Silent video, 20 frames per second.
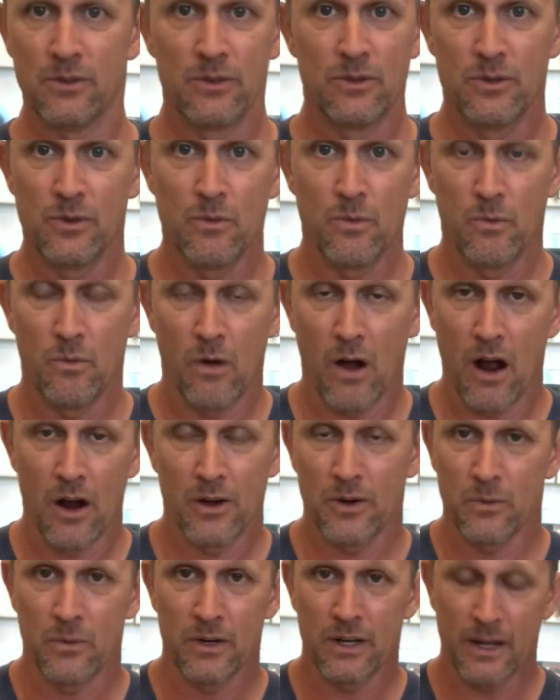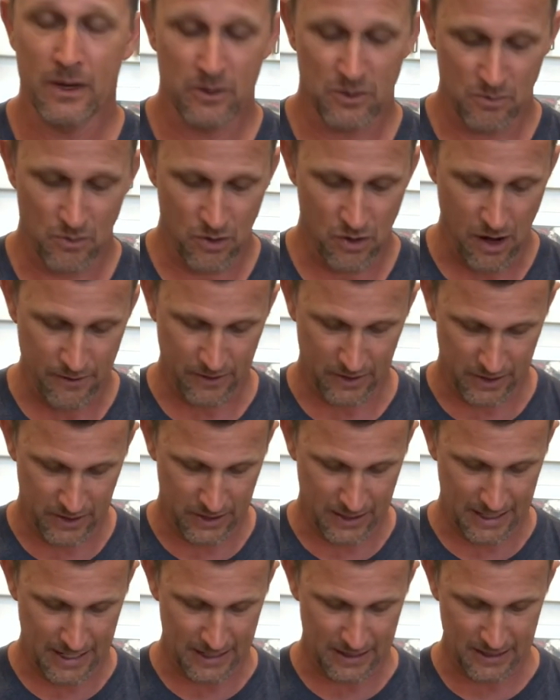do harder workouts more often.
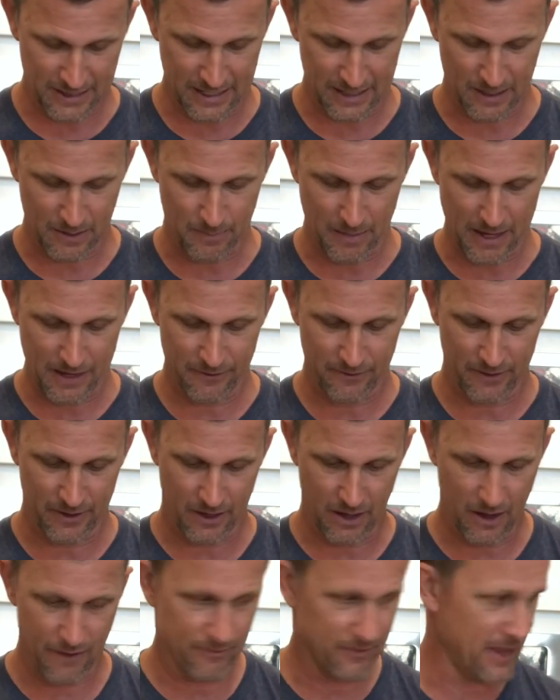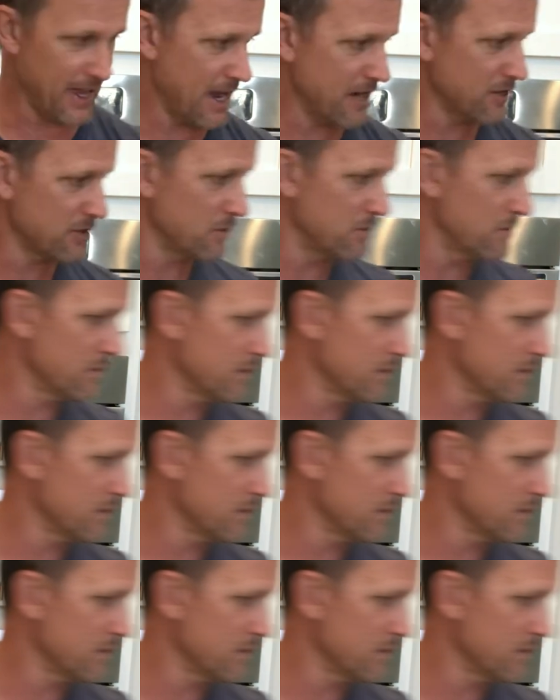You can actually get the benefit of the actual